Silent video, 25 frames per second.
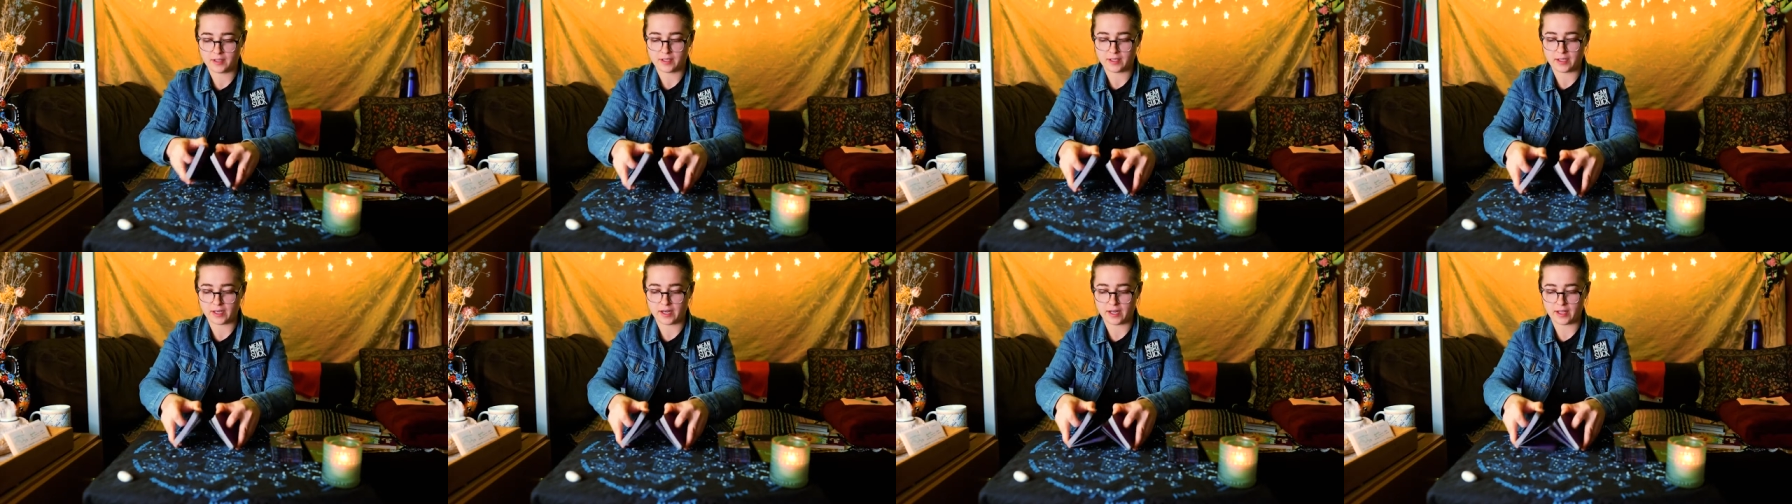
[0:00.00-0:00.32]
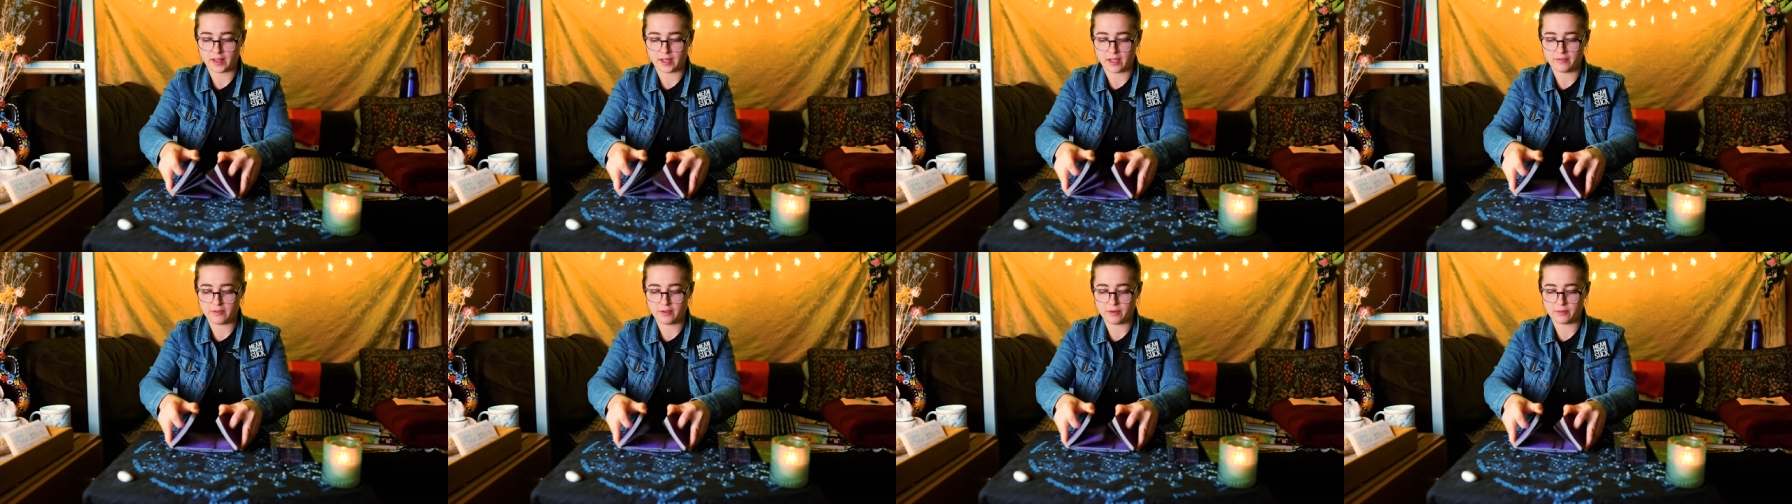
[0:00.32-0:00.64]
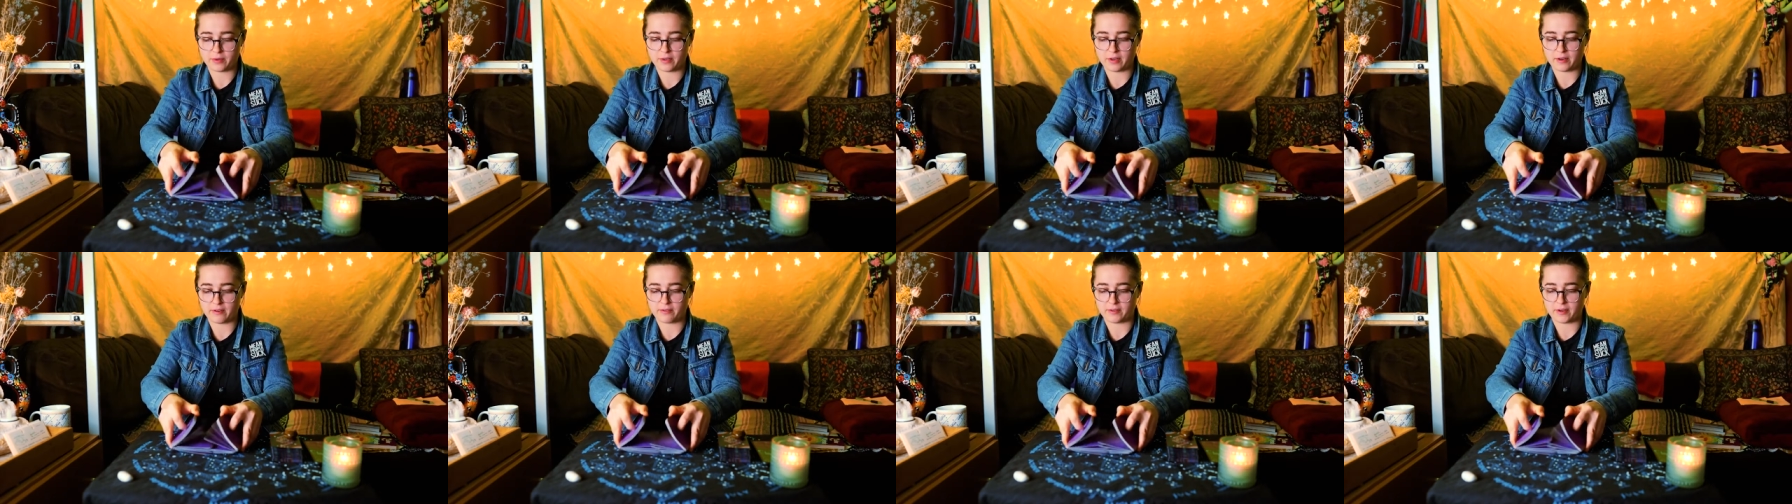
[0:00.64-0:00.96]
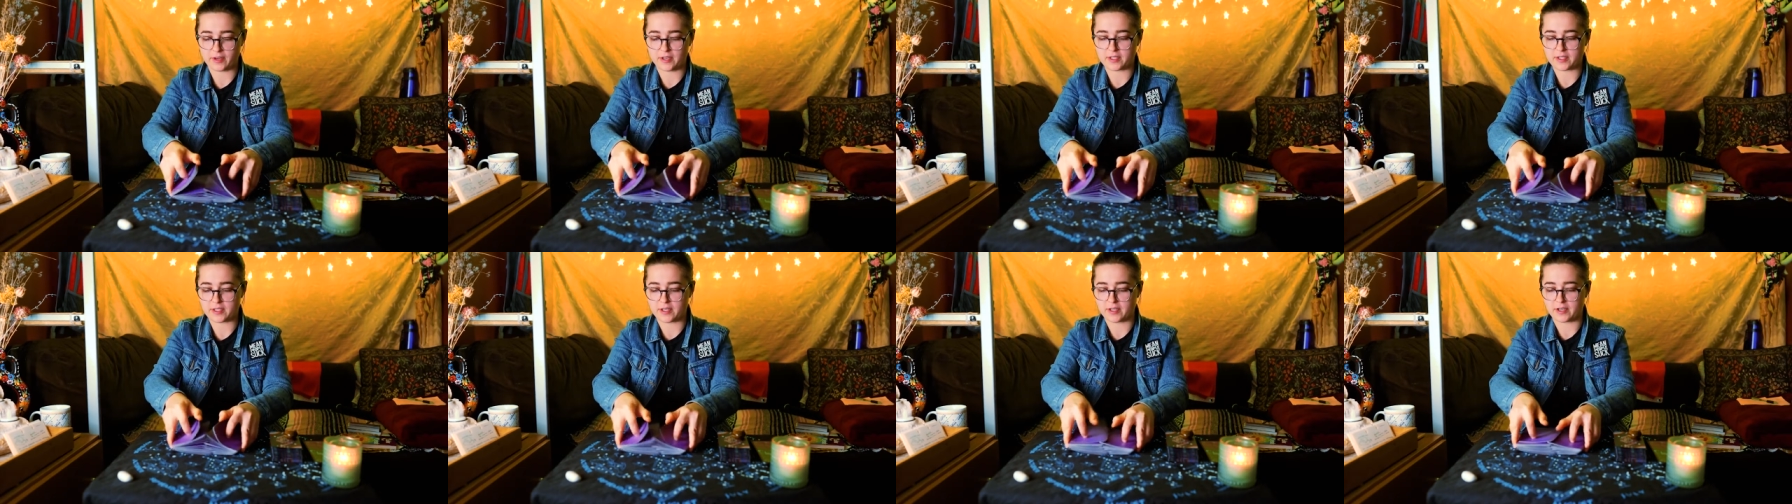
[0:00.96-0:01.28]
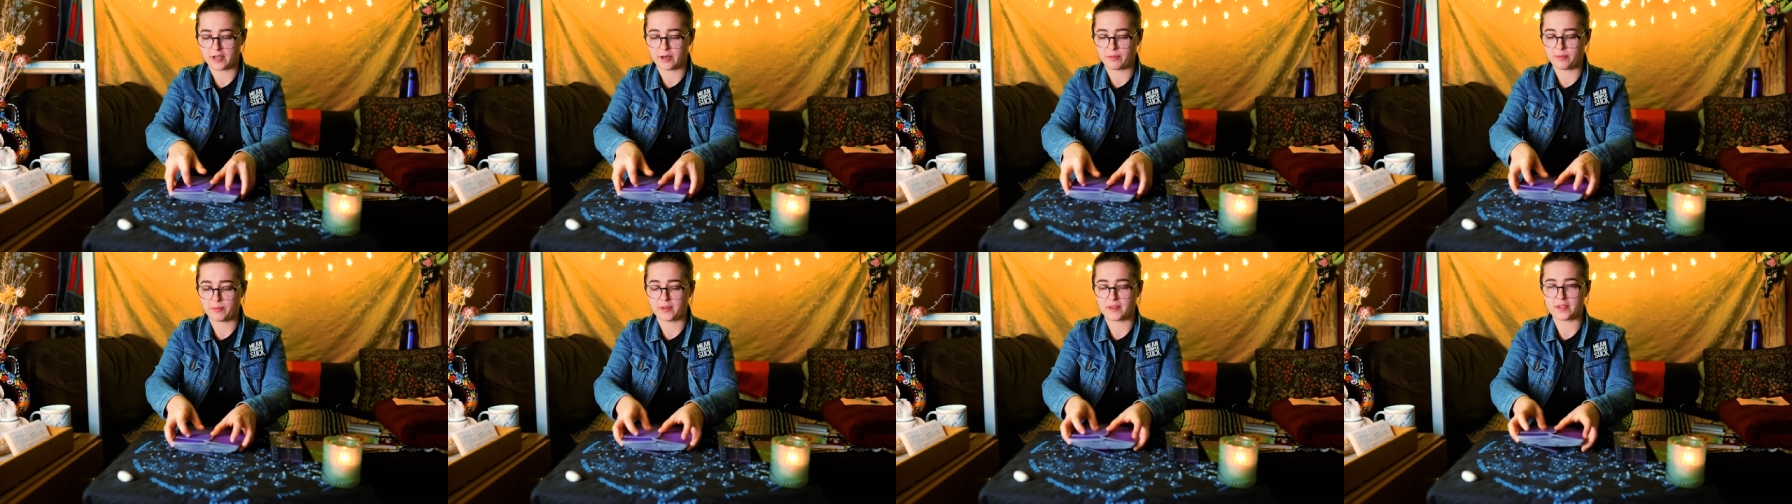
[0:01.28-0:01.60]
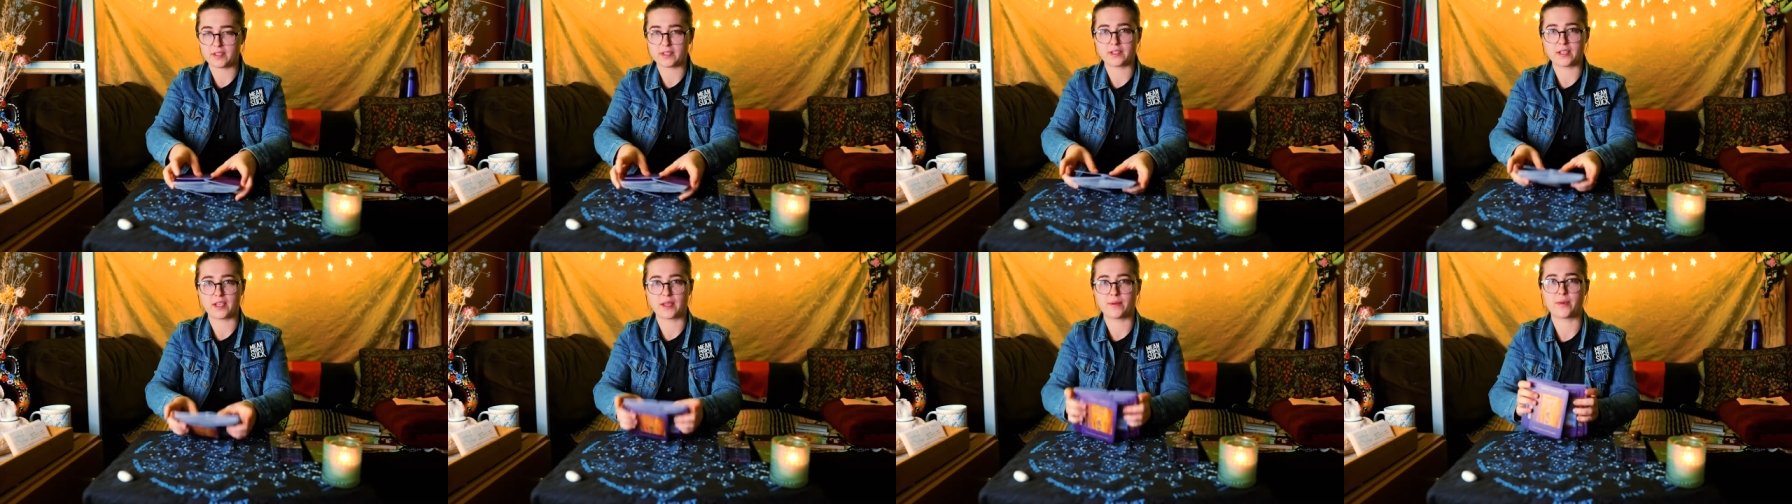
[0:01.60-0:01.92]
And I love it when your friends are up at the
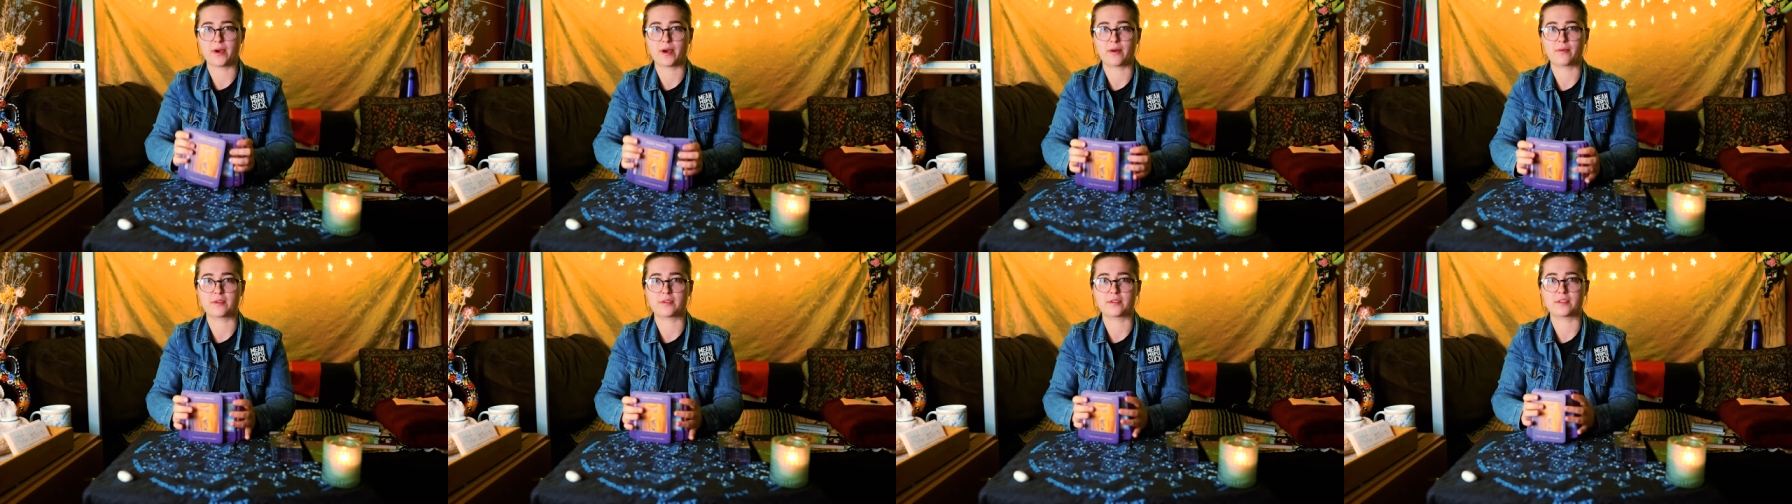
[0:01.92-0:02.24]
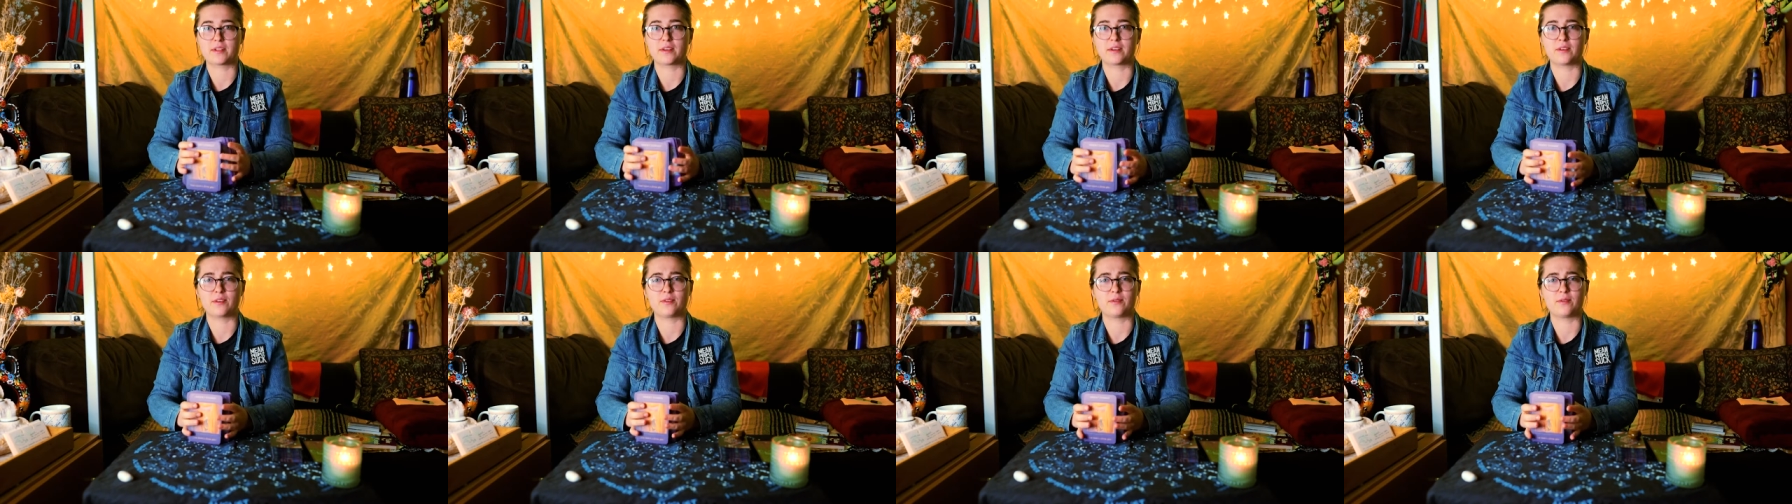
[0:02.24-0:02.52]
same hours that